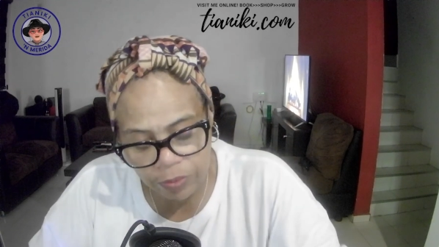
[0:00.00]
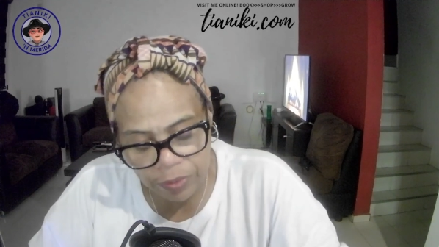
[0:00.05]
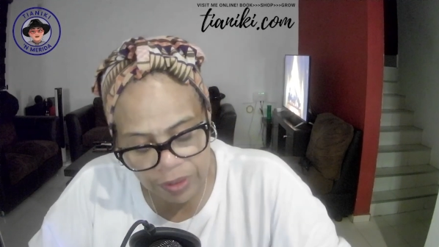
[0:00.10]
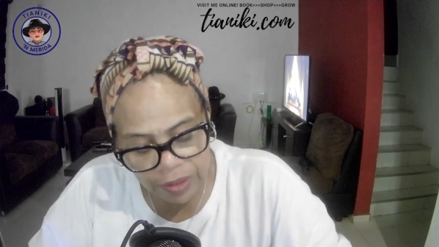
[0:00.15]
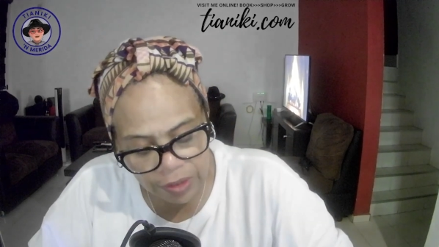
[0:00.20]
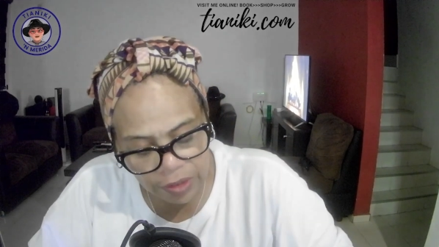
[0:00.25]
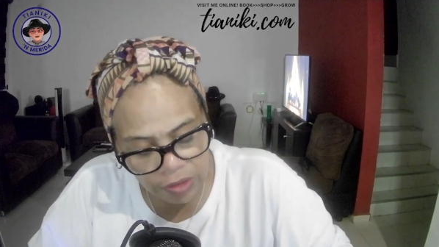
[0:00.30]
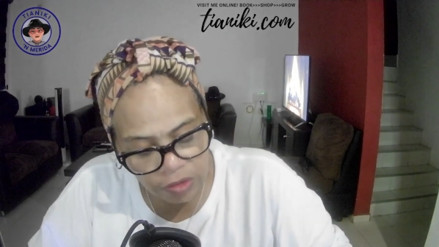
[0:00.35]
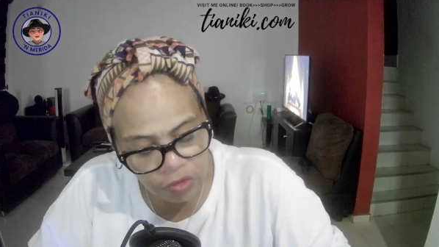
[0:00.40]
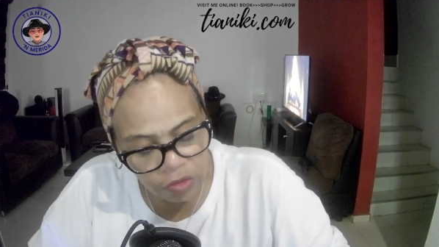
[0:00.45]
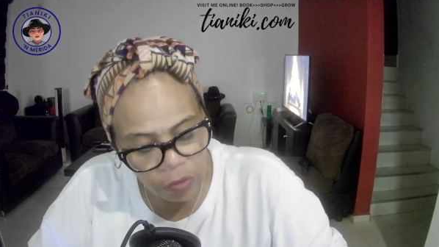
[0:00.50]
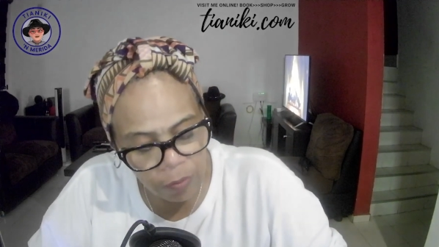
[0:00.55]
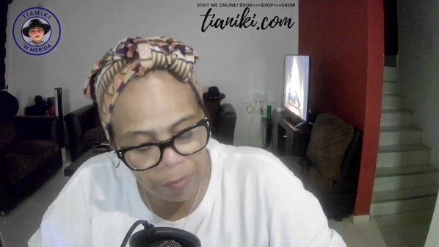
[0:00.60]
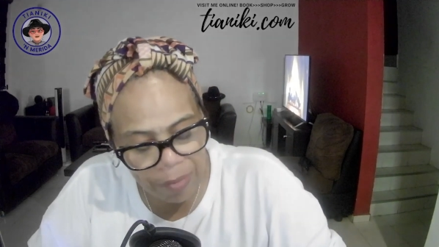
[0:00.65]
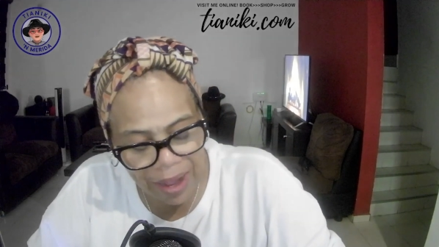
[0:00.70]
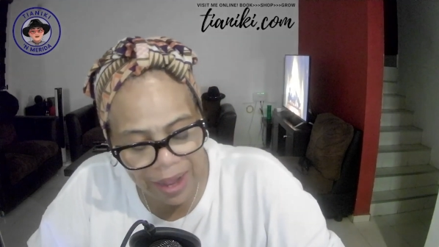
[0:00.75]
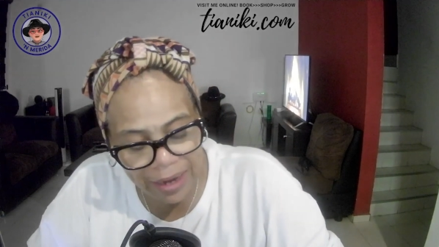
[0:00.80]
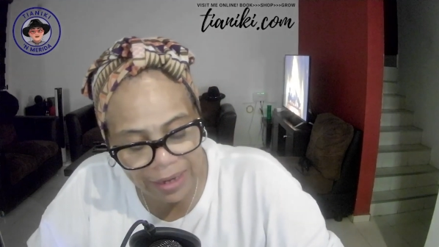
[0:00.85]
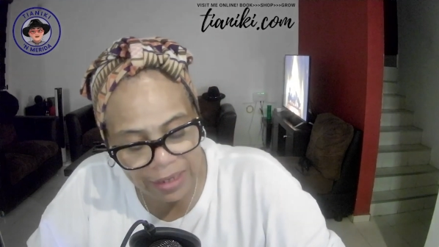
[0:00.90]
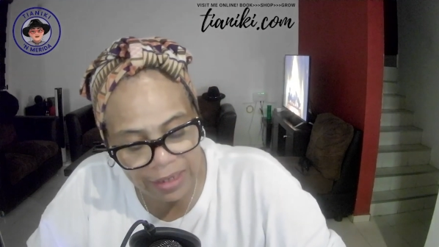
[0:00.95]
because your
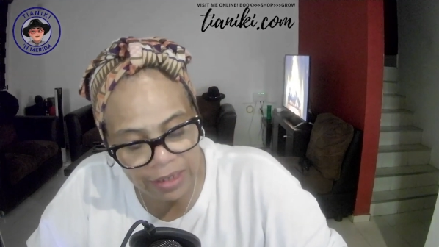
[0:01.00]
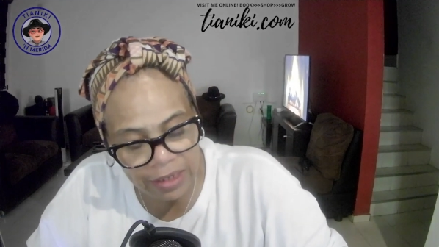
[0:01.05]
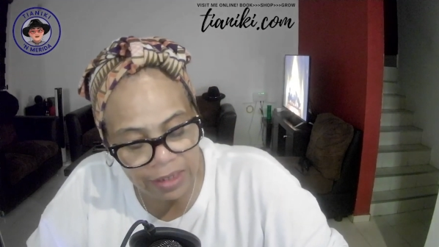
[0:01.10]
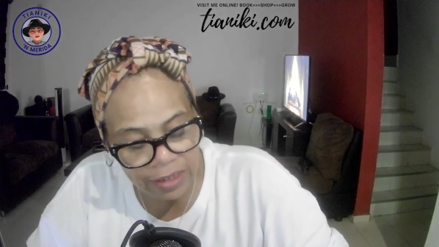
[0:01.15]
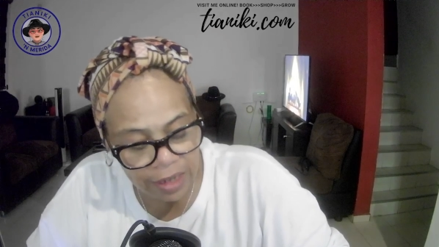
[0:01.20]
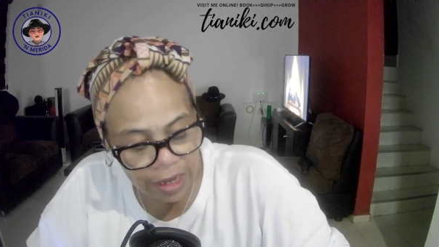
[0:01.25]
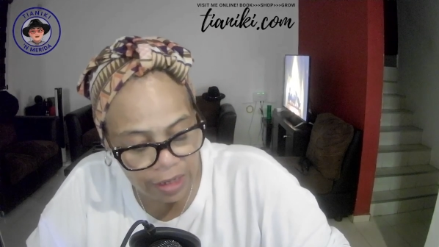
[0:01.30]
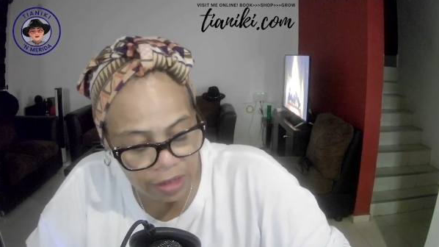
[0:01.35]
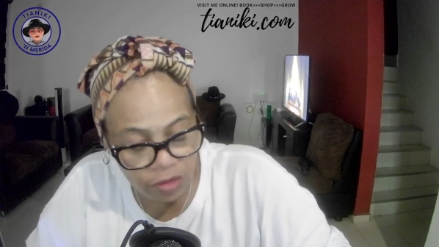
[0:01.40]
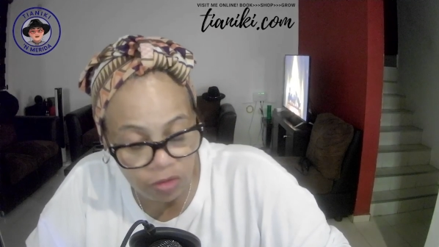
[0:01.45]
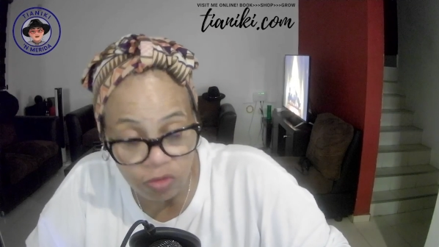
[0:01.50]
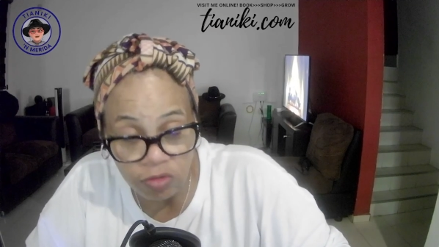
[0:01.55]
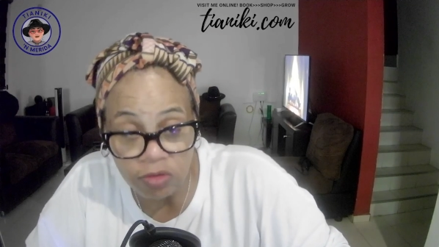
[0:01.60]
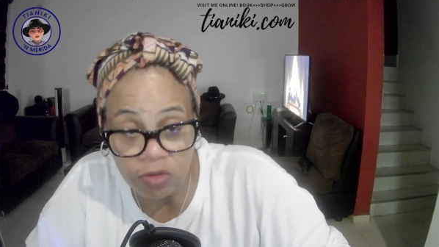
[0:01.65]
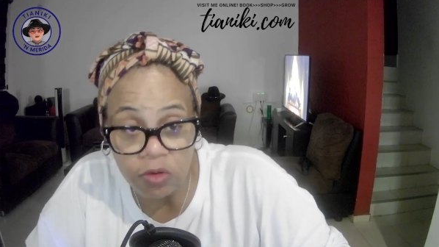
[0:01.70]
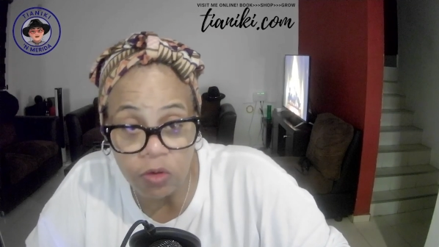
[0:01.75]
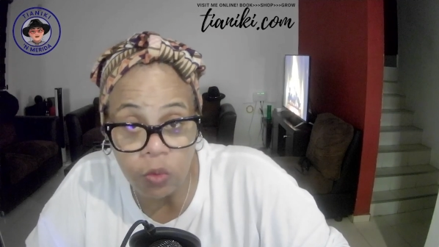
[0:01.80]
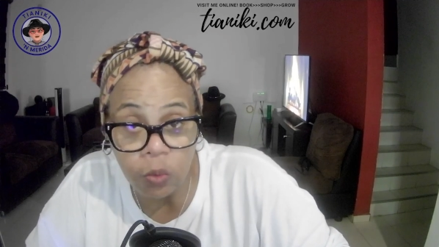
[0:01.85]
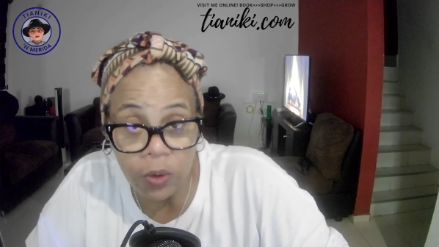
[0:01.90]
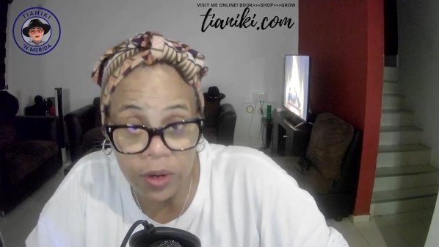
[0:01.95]
body is not used
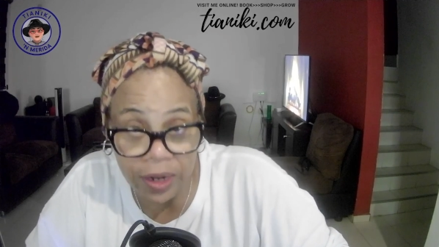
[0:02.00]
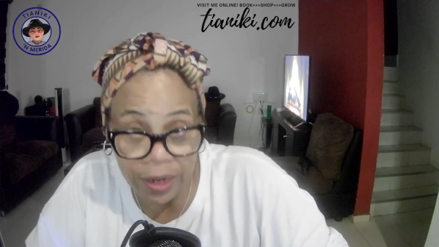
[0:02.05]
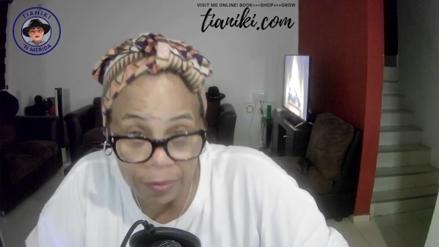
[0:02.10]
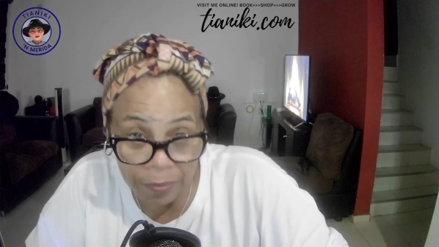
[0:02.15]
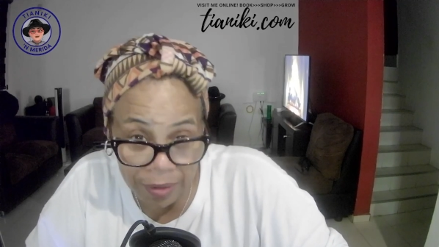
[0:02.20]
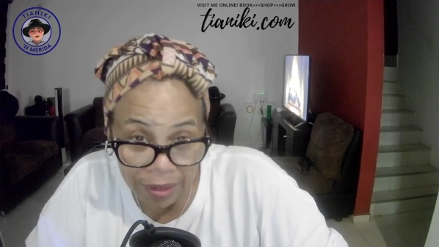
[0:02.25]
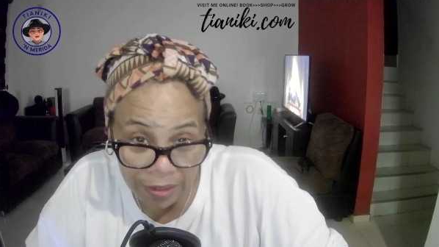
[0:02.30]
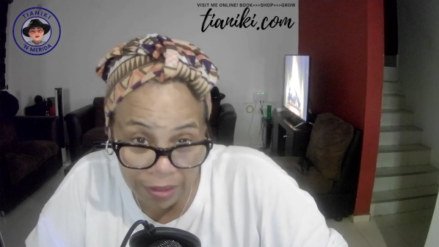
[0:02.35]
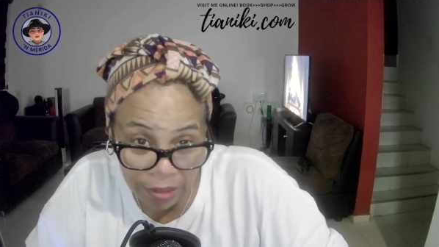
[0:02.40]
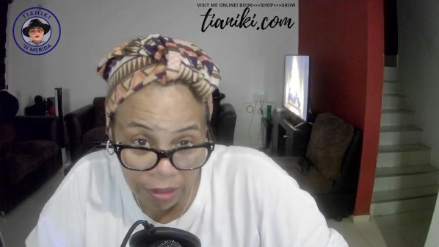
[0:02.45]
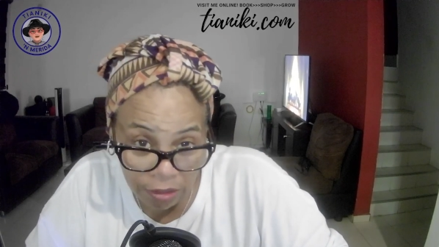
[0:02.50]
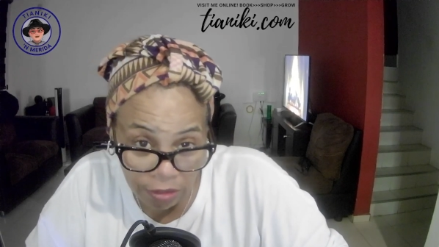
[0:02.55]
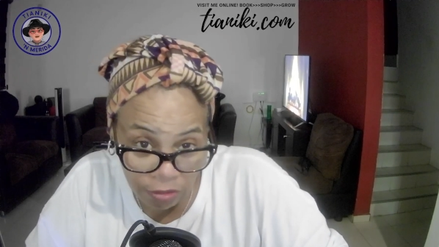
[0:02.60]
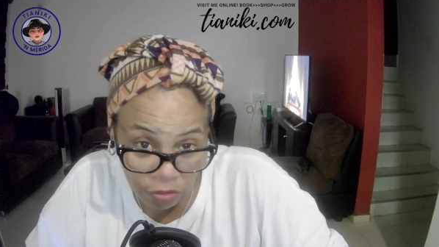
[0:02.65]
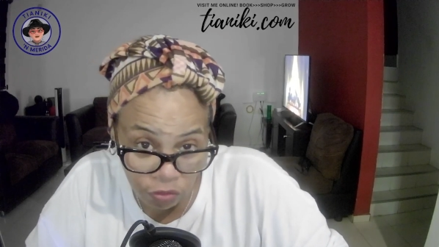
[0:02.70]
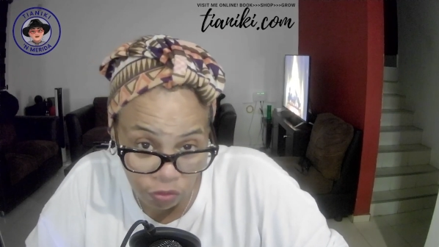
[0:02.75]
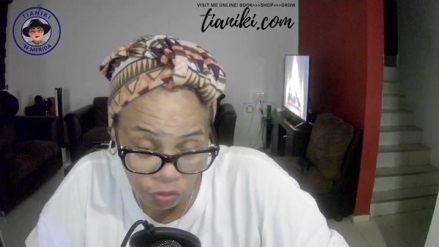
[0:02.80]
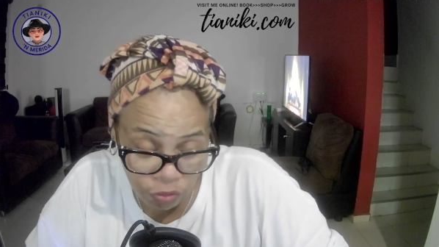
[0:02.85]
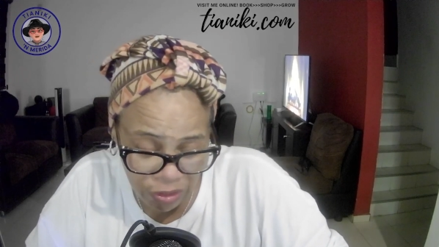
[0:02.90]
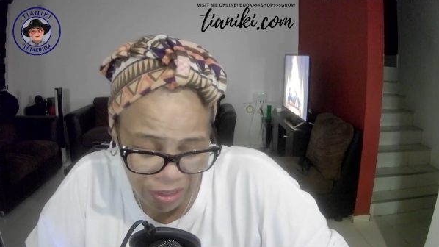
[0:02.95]
to the way they make these
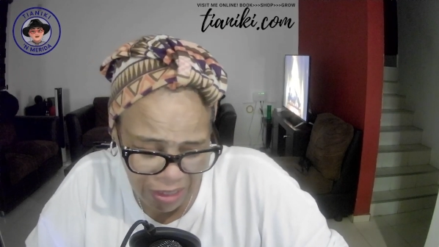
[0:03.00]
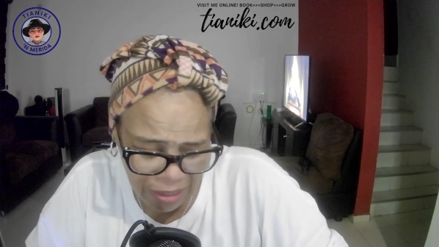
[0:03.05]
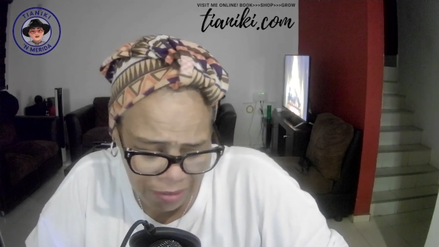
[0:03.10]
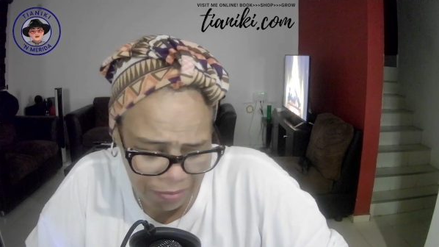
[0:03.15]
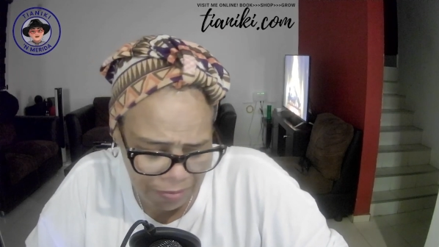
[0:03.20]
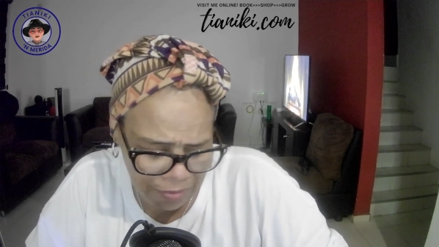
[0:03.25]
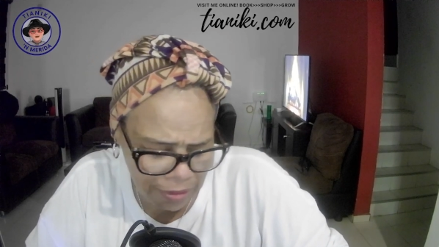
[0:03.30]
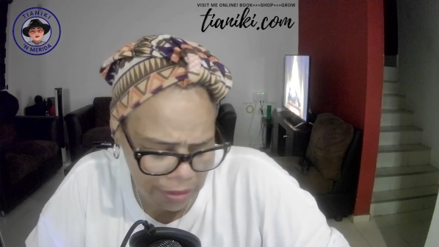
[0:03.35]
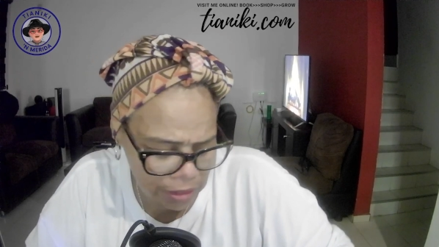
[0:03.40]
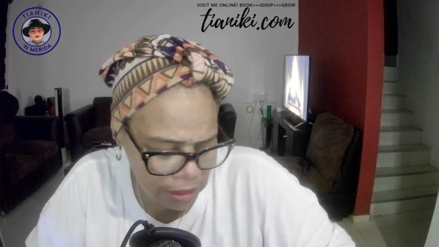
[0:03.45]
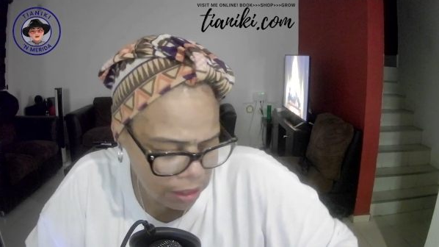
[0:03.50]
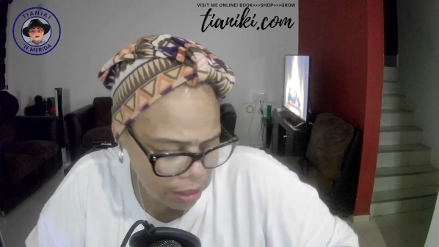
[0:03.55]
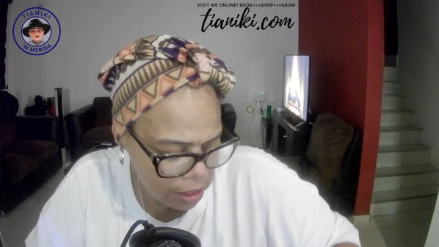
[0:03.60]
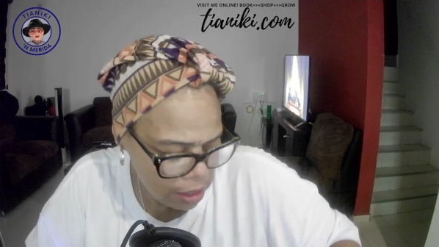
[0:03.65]
creams,